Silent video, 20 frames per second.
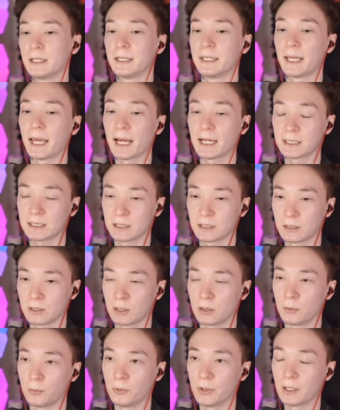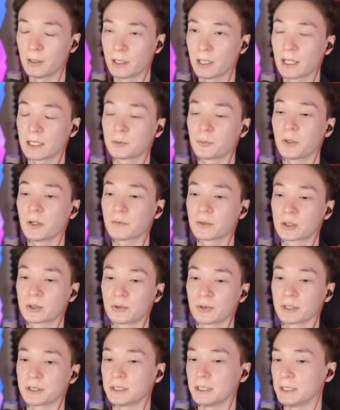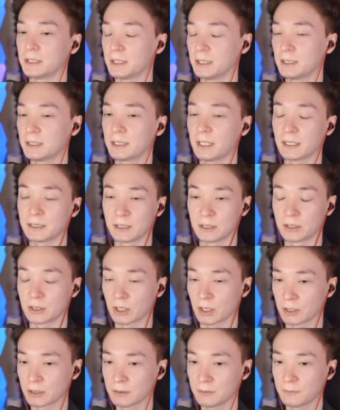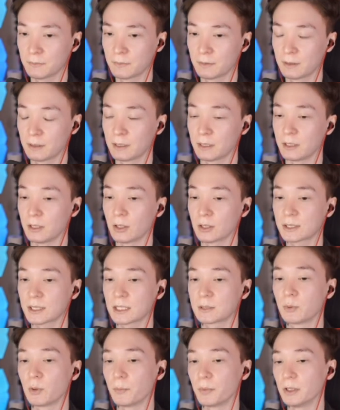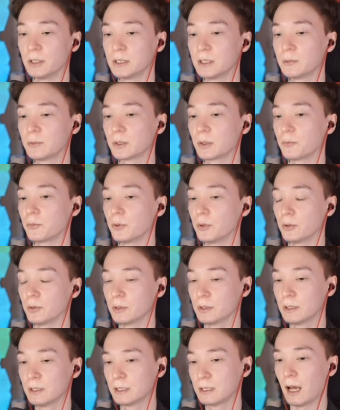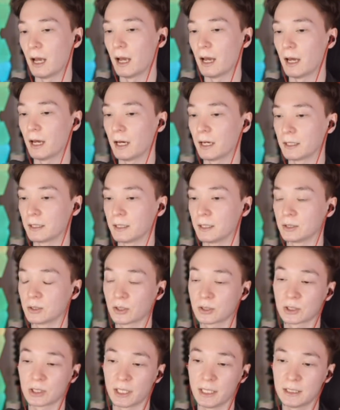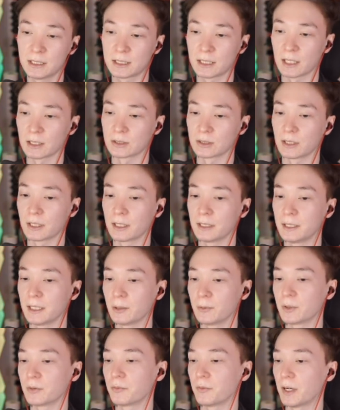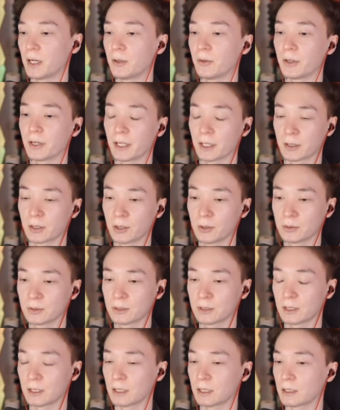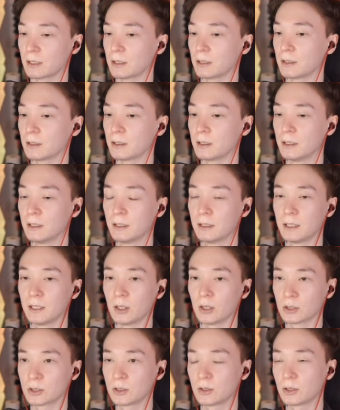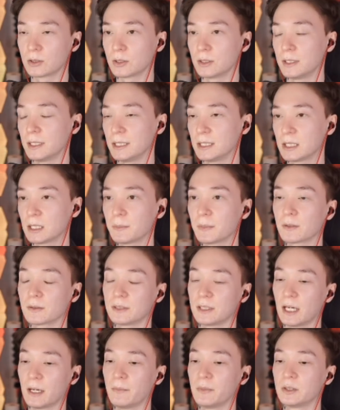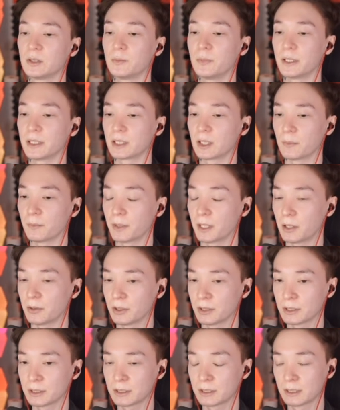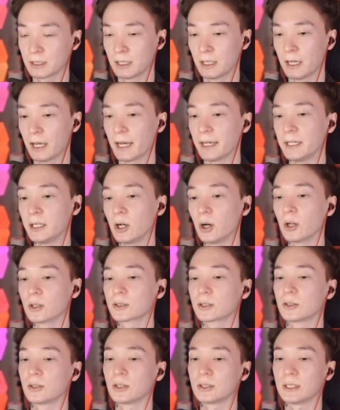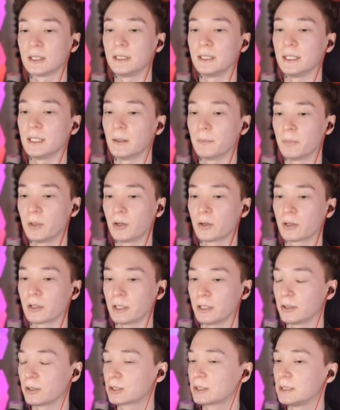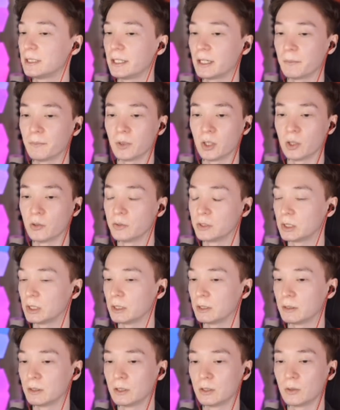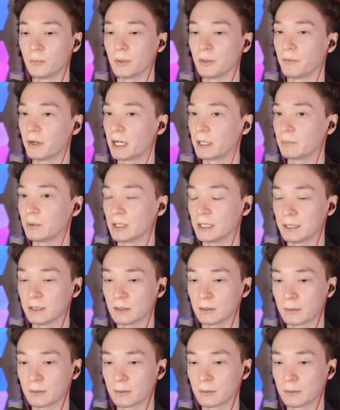he has one of the strongest CCs, he has his stun, he also has mobility with a roll, and he's also hit scan, so he can deal with Pharah and Echoes, and he also does a decent amount of damage to break down barriers, and he also doesn't need a pocket, he doesn't need a Mercy to be viable either.